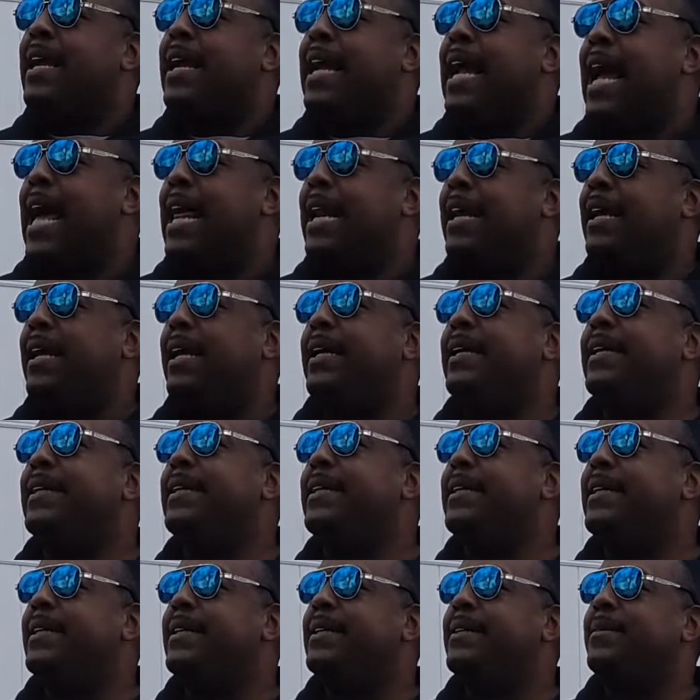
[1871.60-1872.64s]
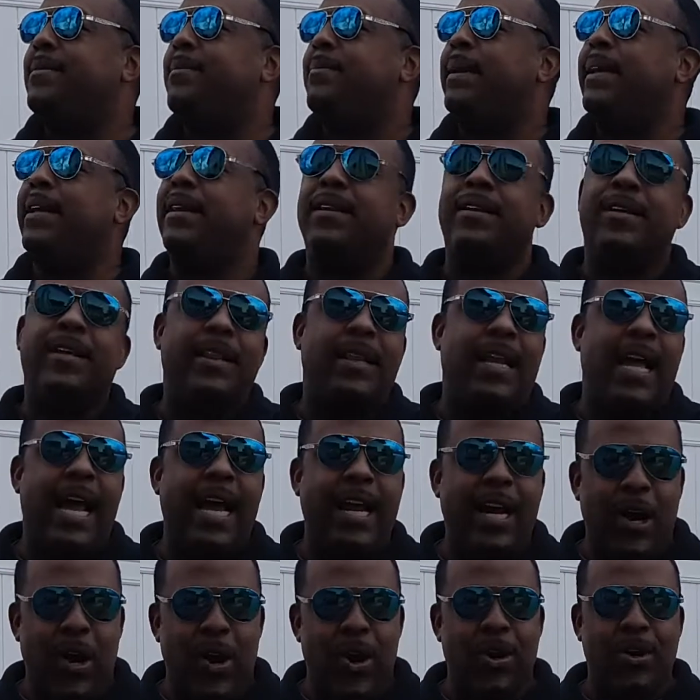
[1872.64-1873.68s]
kind of be a little
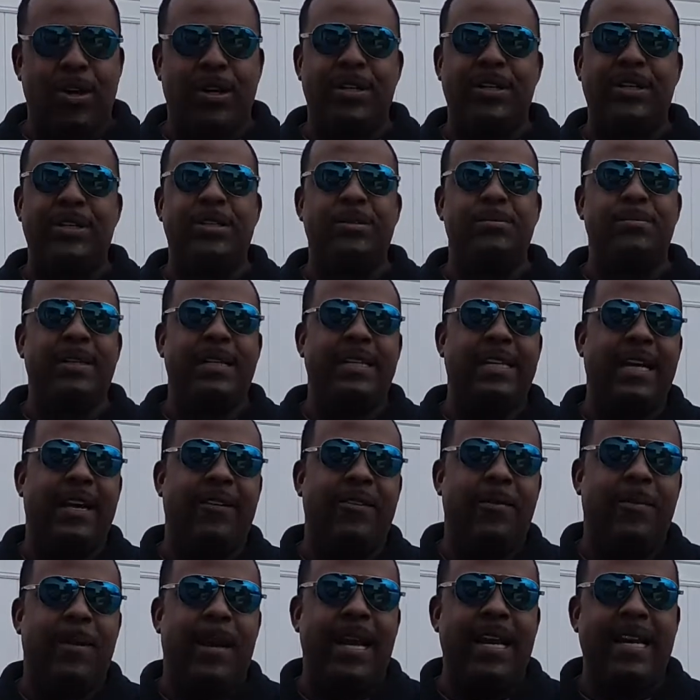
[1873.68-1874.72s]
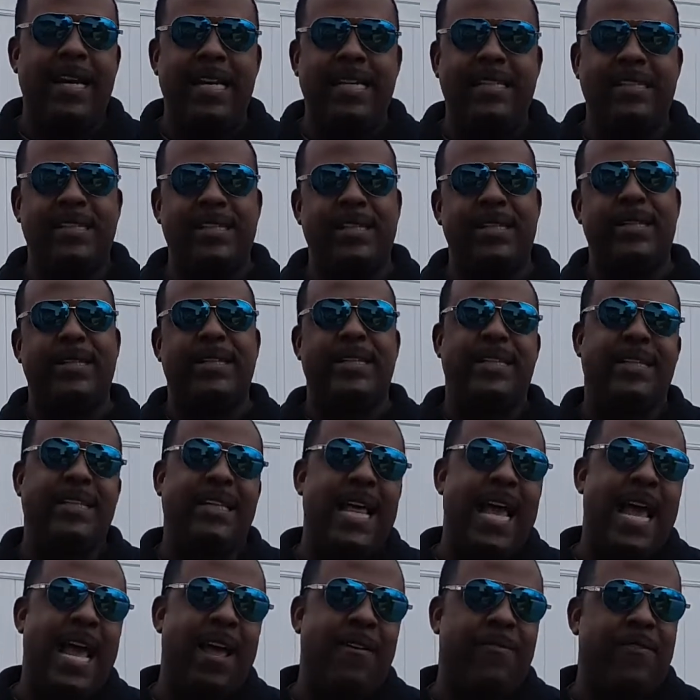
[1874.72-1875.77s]
lighthearted a little bit. Everybody needs a good little
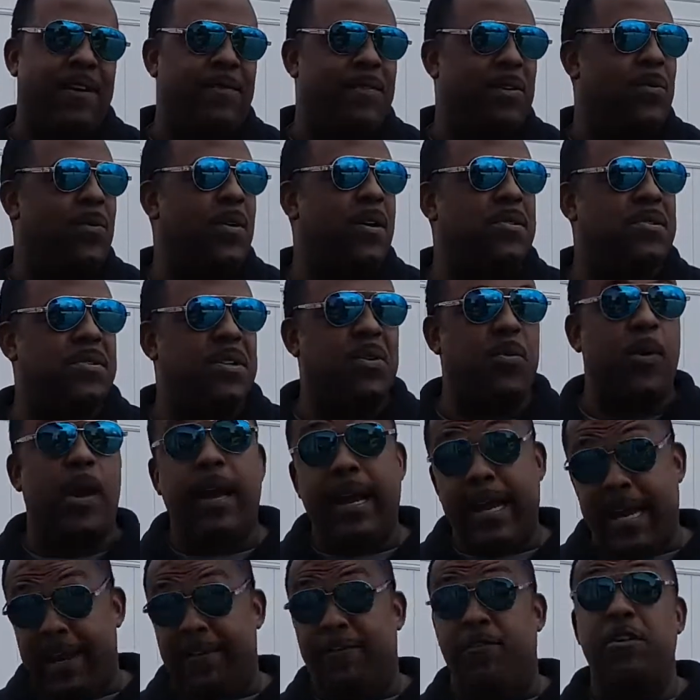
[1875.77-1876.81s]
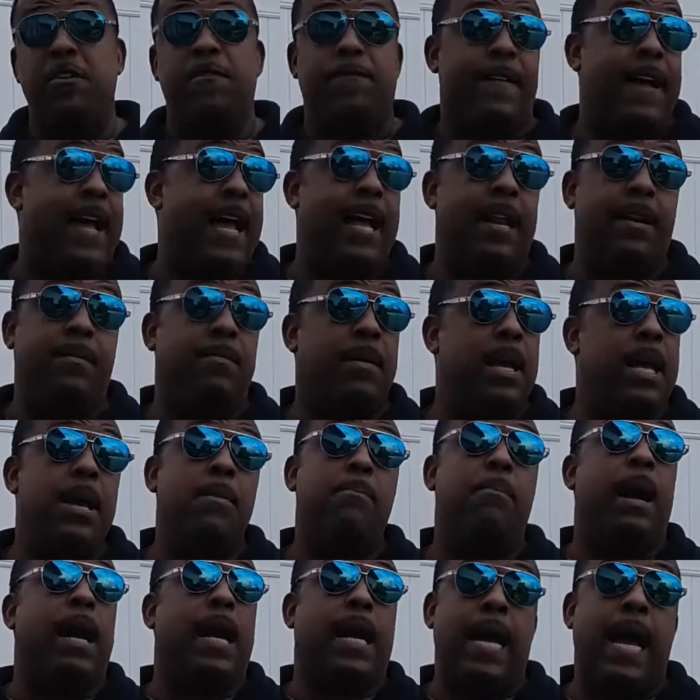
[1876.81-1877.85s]
laugh every once in a while. If you find
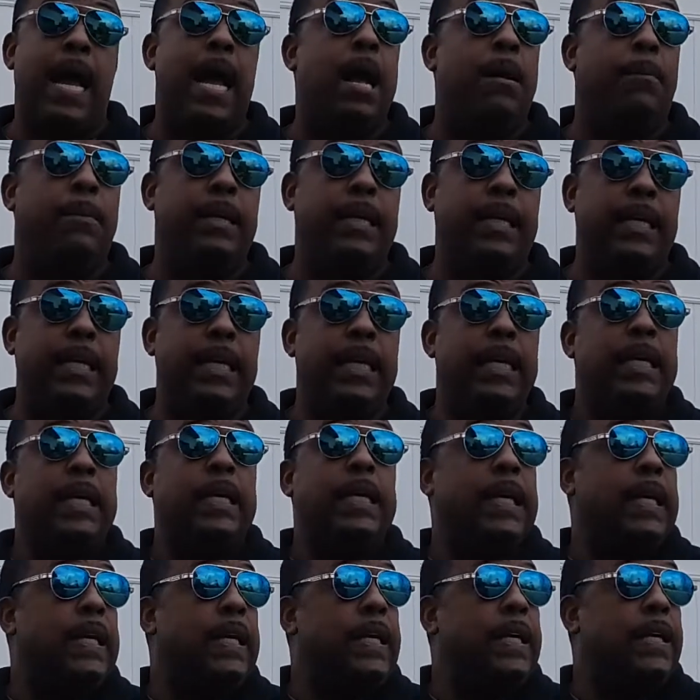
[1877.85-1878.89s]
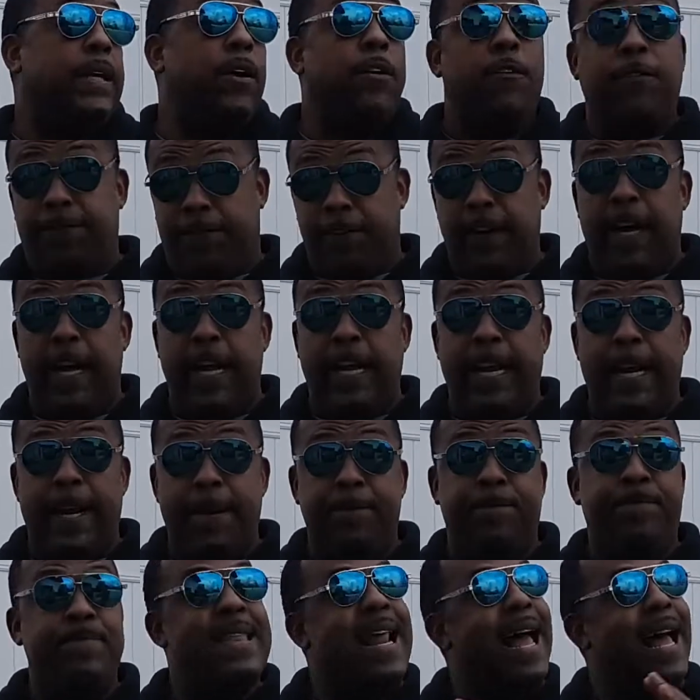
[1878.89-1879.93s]
my comedy, funny,
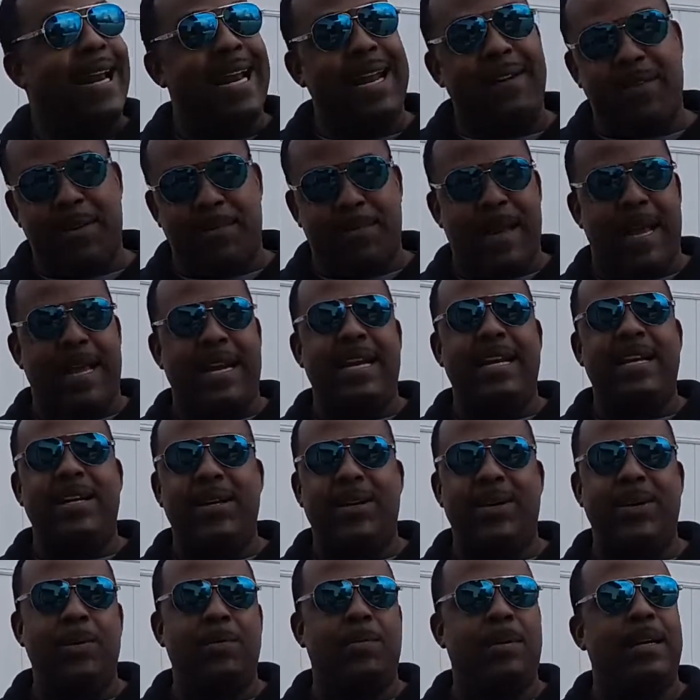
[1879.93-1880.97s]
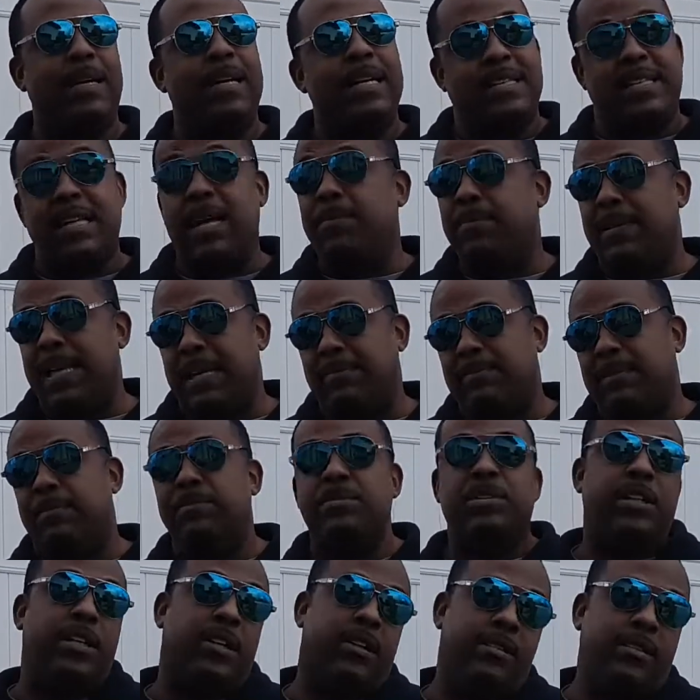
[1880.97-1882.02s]
not everybody do, but sometimes
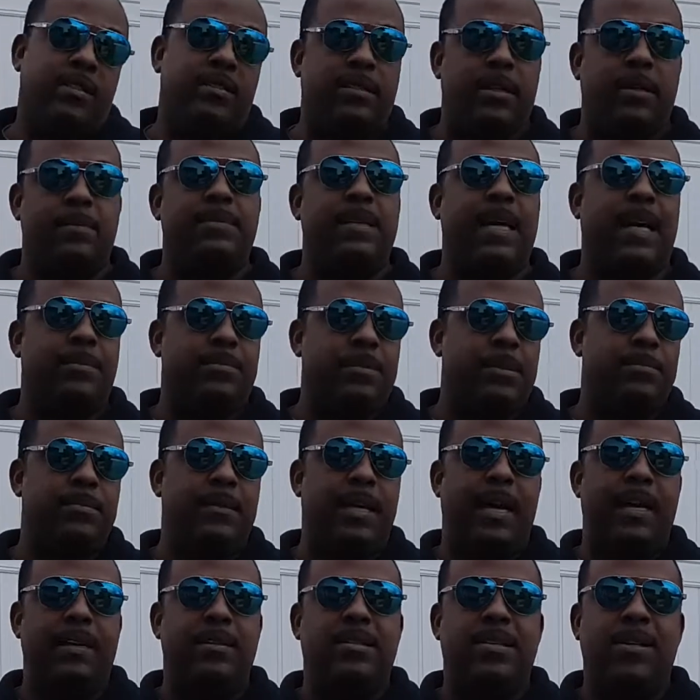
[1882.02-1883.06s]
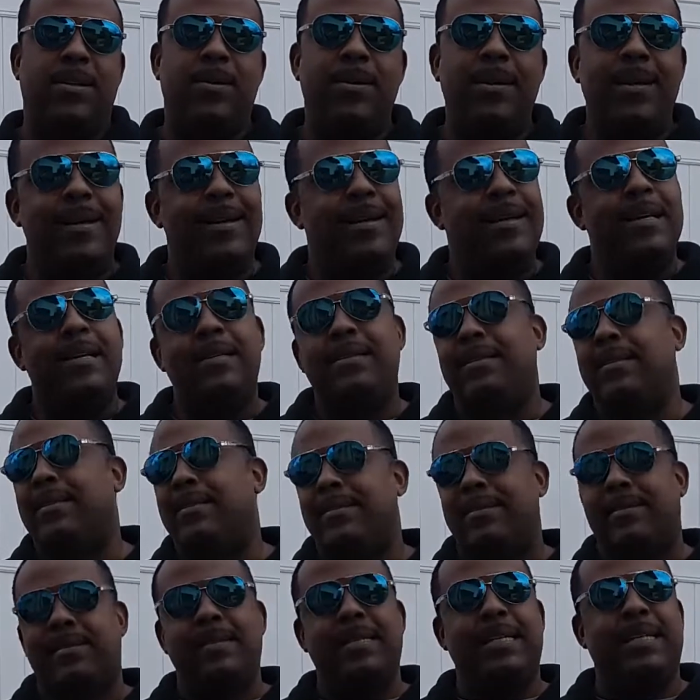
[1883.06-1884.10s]
I'm serious and sometimes I'm not. So,
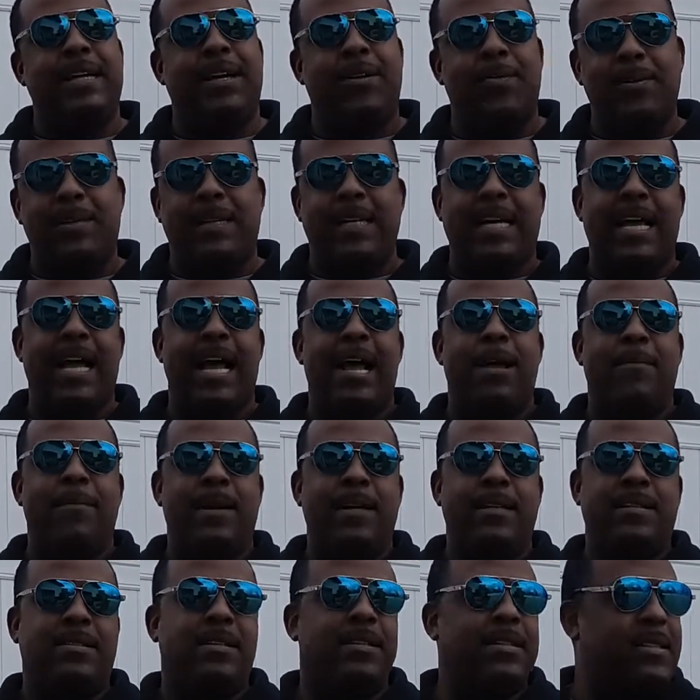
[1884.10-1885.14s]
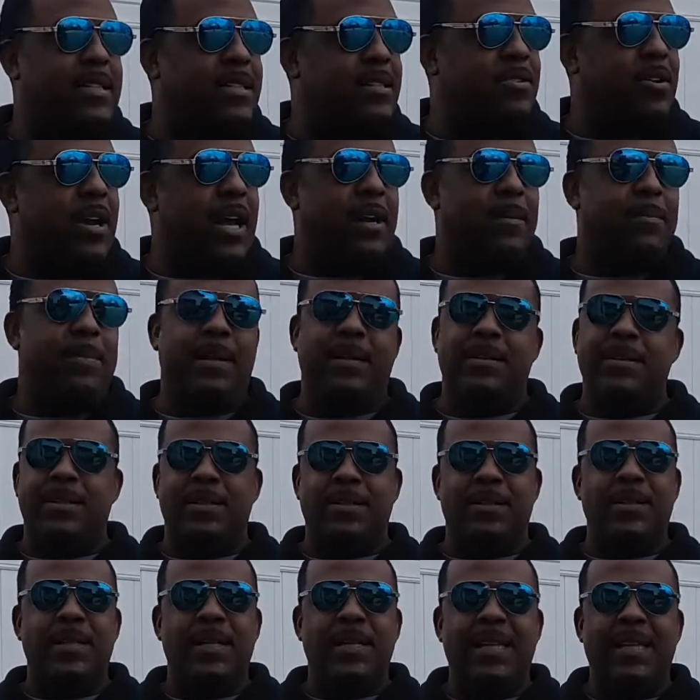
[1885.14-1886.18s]
just with the comments, just try to be a
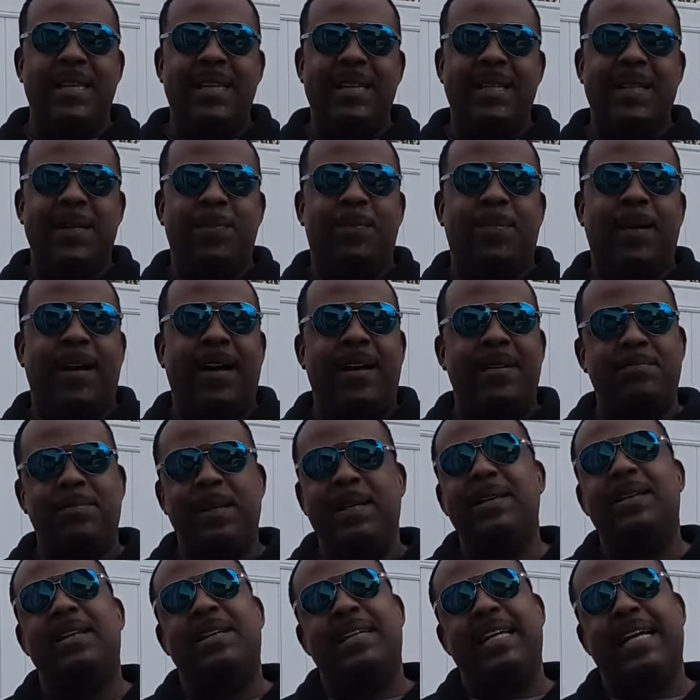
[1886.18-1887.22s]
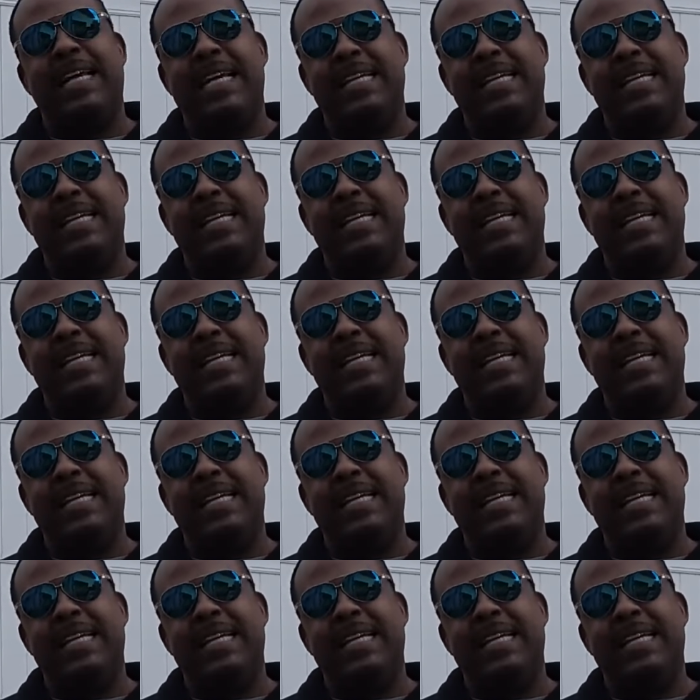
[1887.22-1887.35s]
little positive, be a little